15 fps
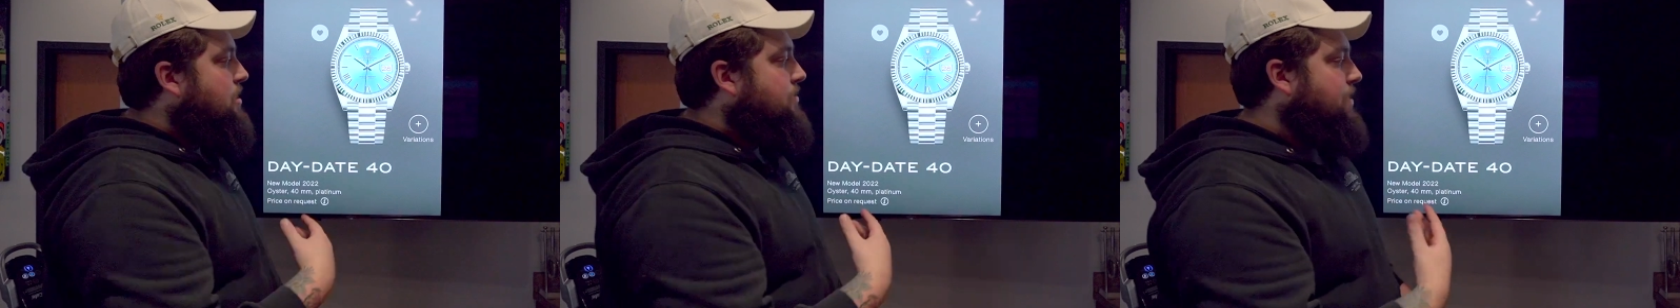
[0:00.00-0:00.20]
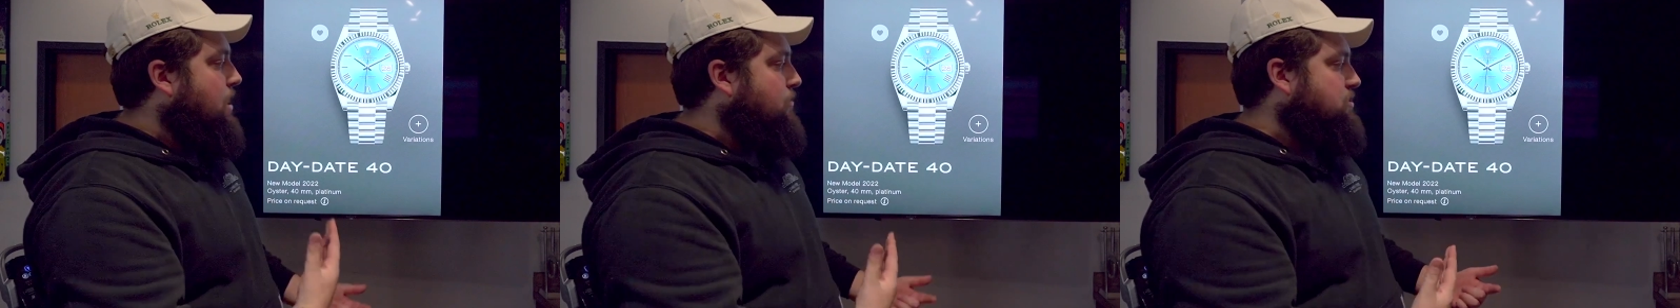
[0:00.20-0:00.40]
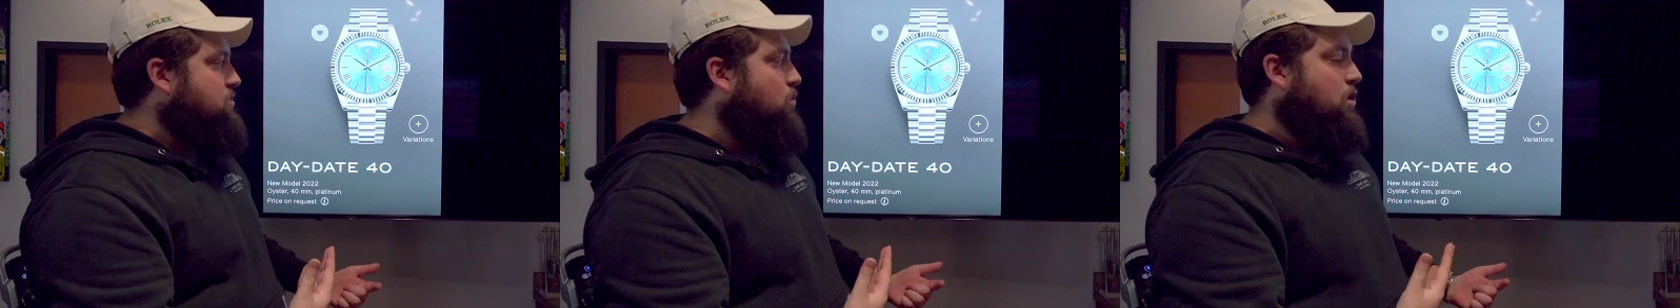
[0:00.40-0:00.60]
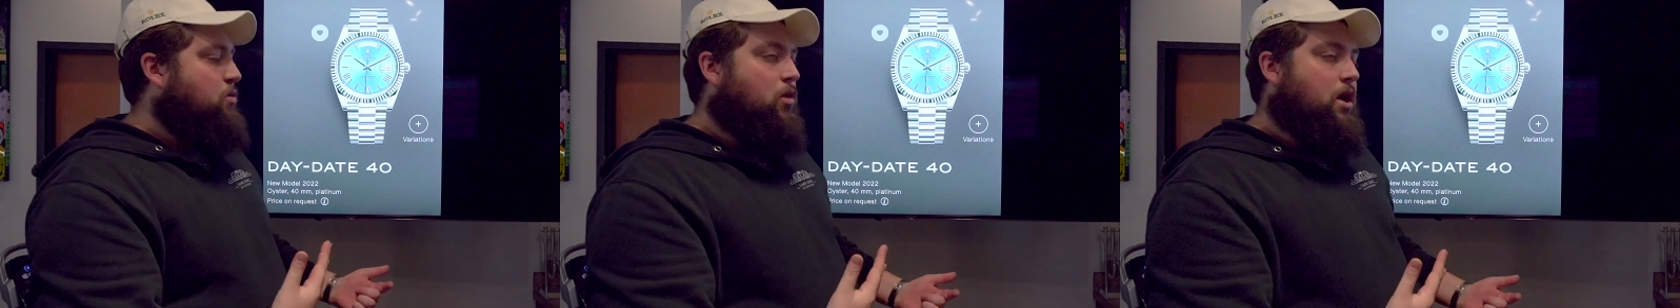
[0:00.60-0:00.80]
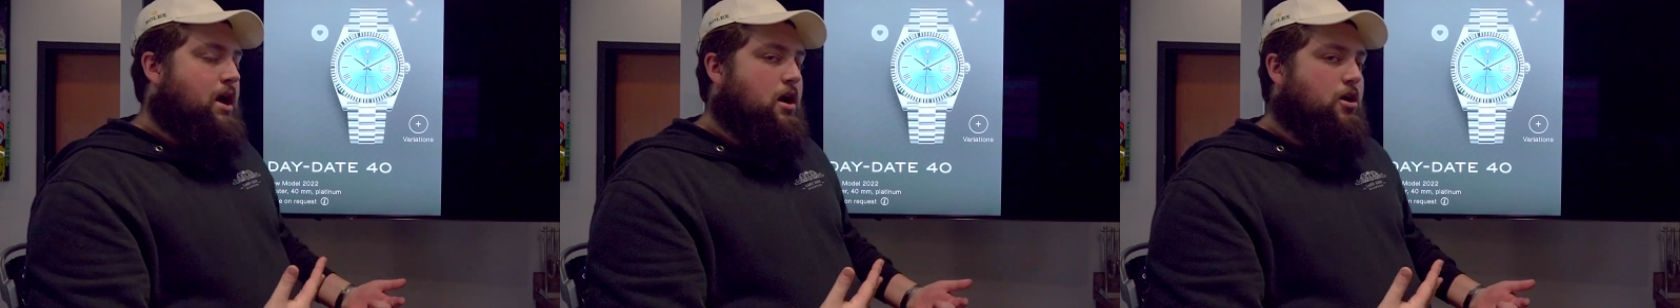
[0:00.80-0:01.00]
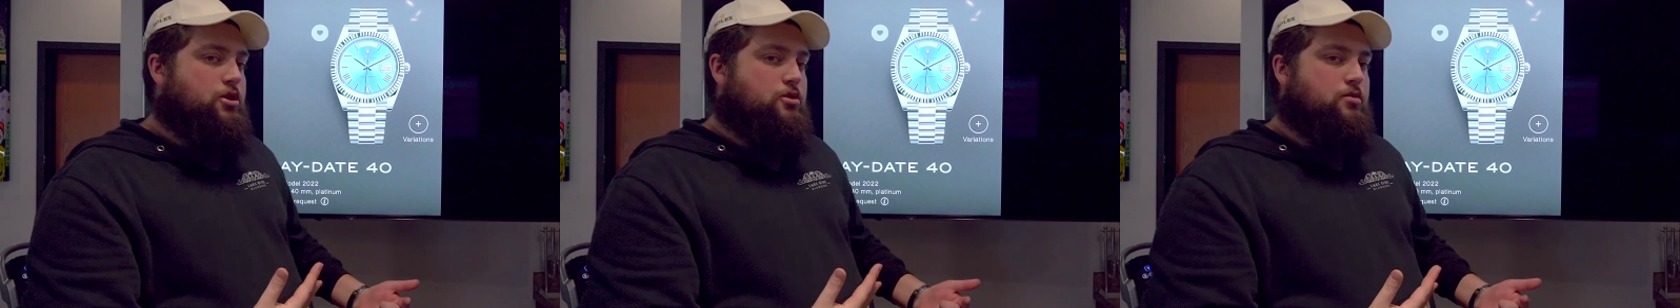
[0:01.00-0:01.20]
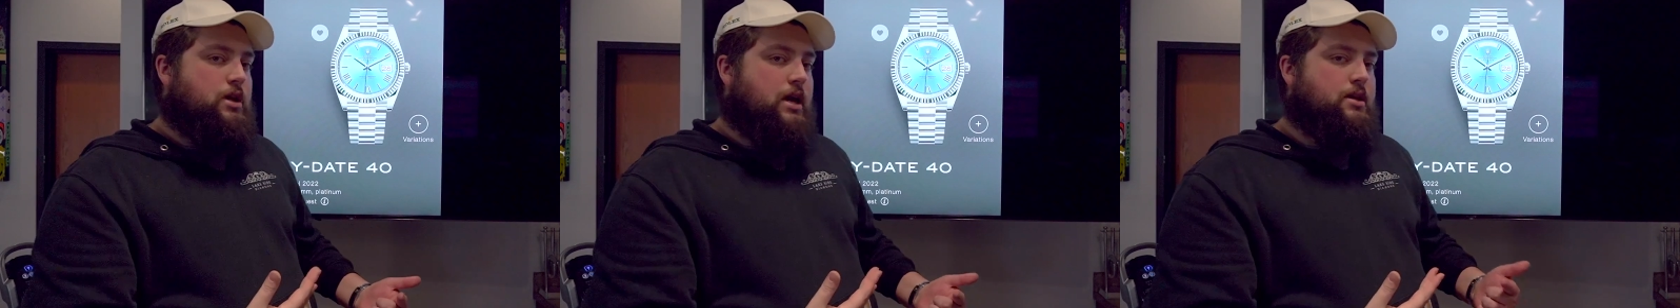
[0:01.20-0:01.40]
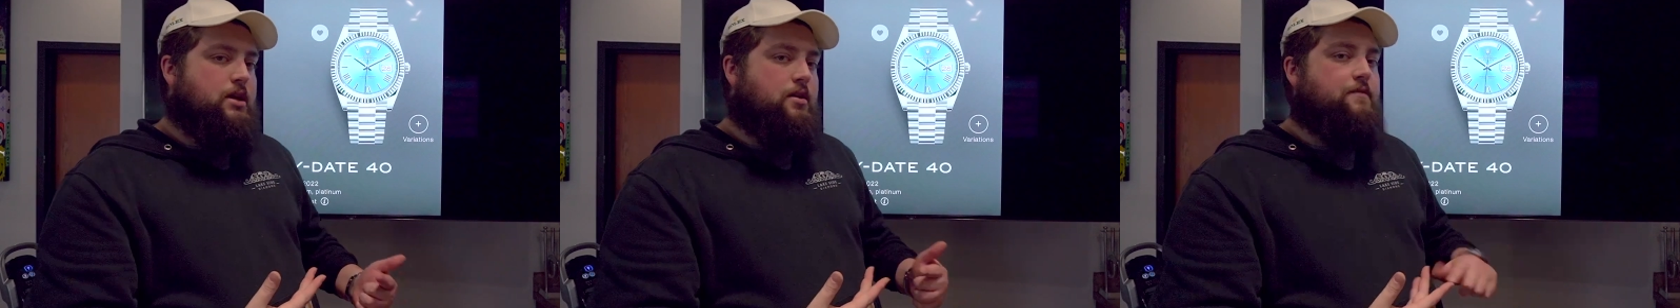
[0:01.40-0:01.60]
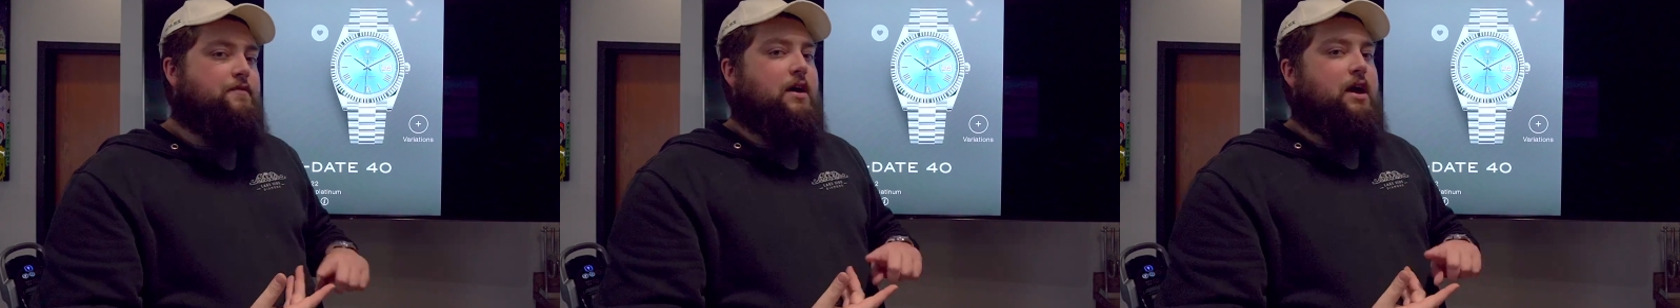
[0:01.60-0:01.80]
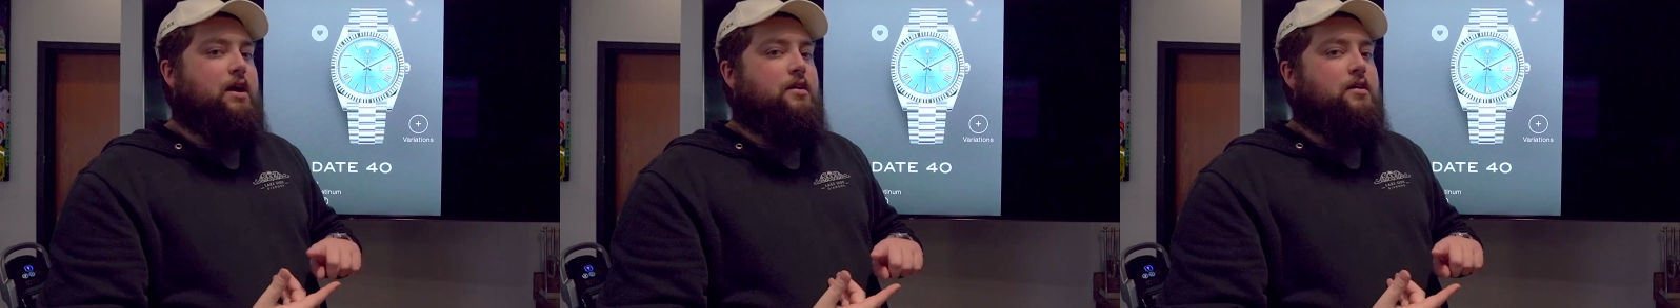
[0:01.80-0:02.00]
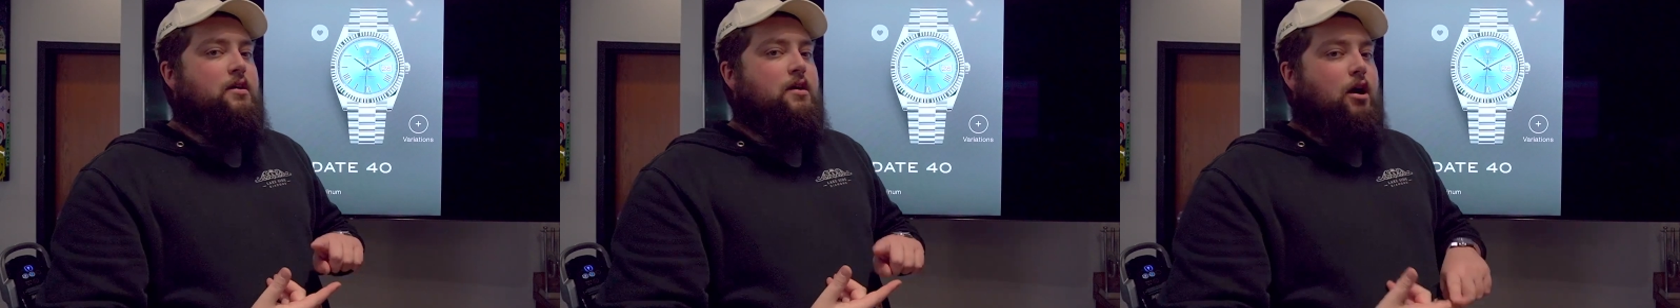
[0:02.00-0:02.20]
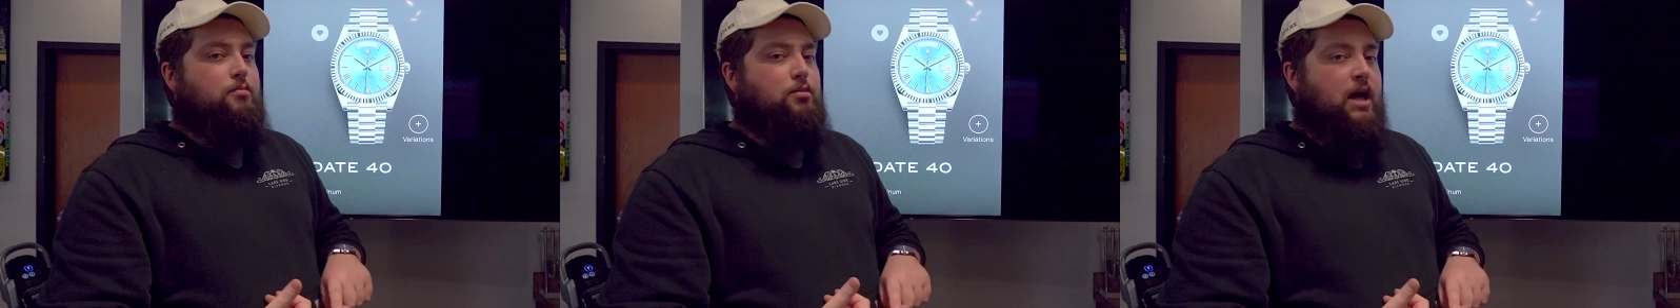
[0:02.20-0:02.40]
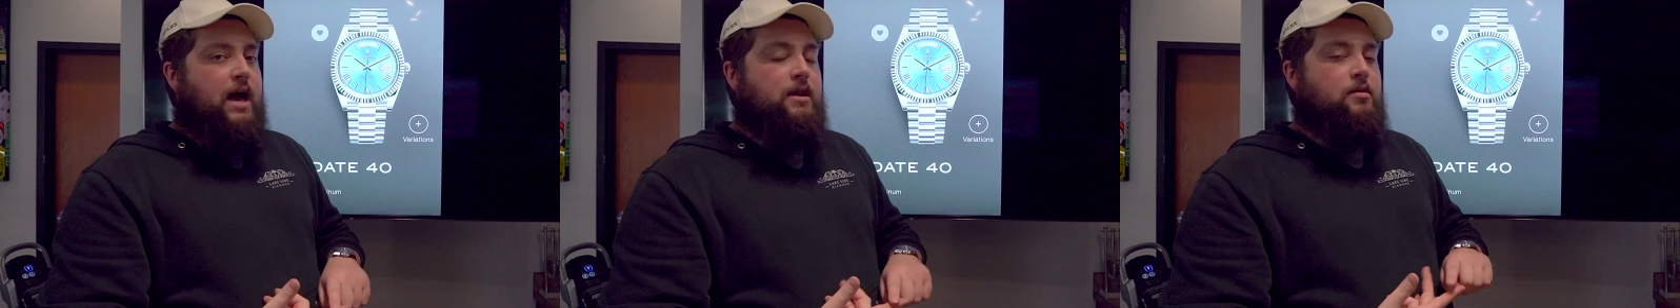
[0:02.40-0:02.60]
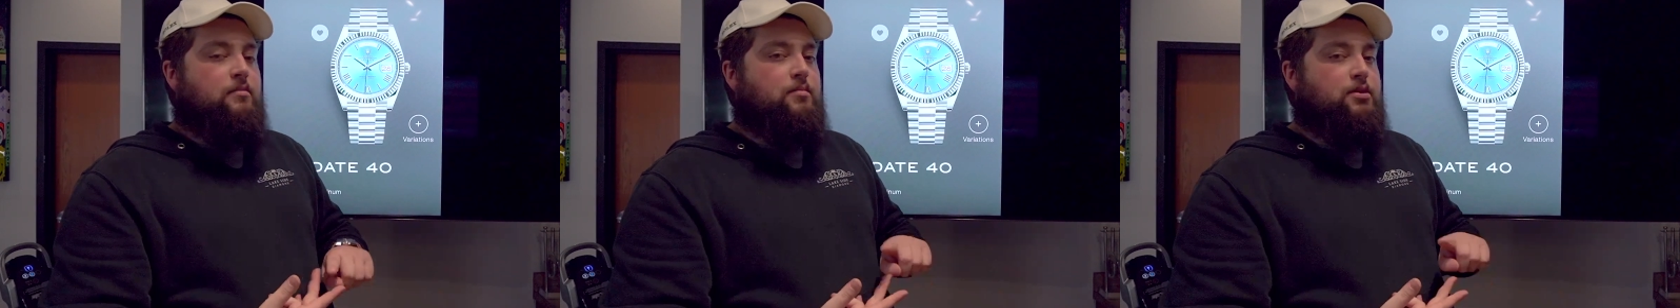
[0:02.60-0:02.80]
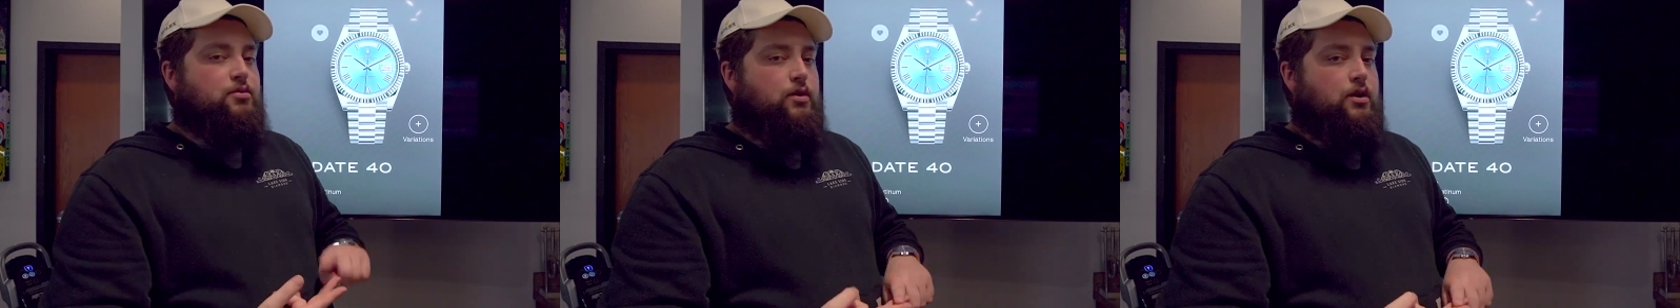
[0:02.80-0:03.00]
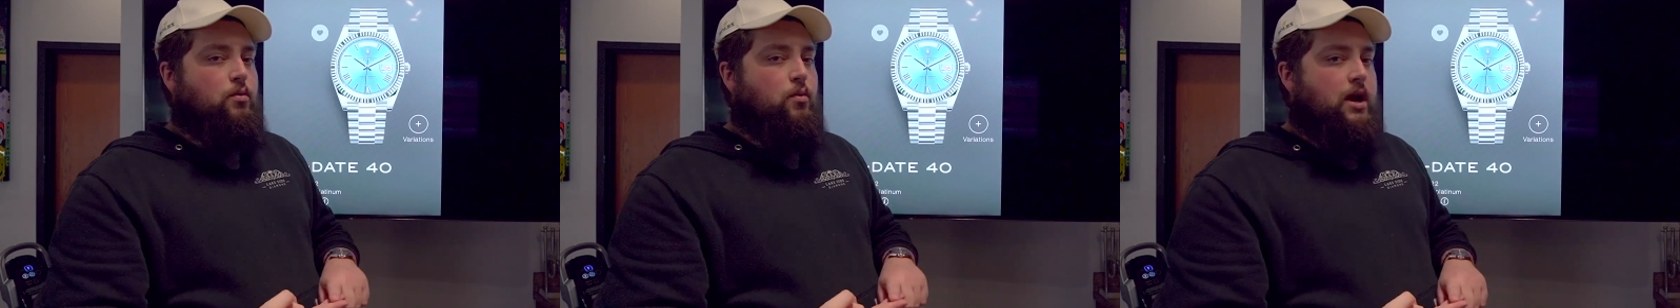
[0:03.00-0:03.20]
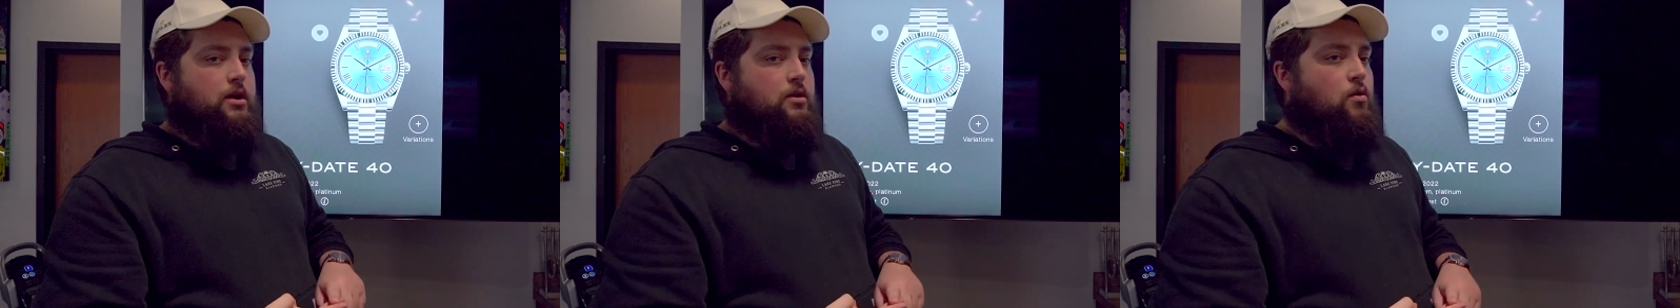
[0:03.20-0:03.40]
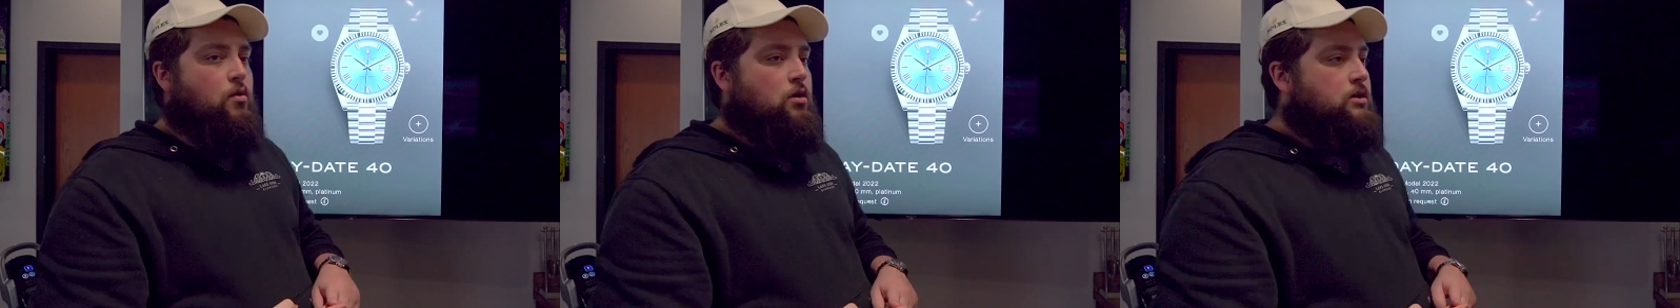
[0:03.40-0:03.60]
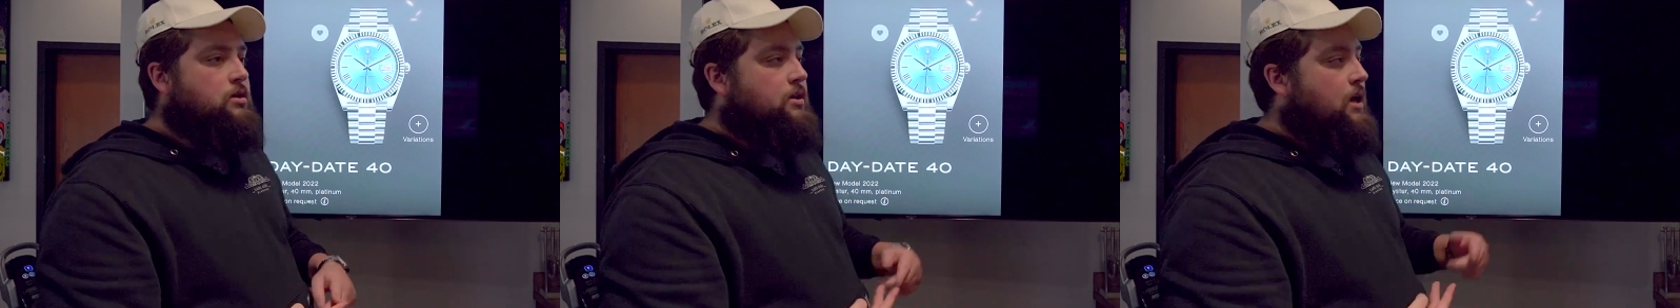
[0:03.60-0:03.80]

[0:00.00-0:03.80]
That was one way how you would identify a Platinum between a white gold.